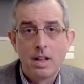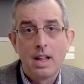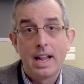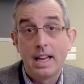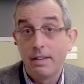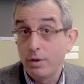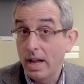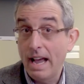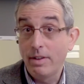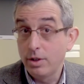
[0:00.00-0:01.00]
And if you
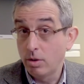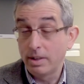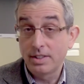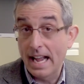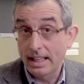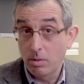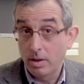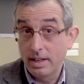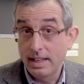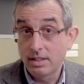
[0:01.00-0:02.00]
have it, you know exactly what
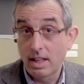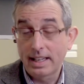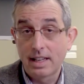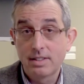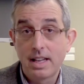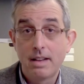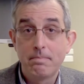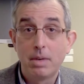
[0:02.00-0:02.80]
it is, like I said,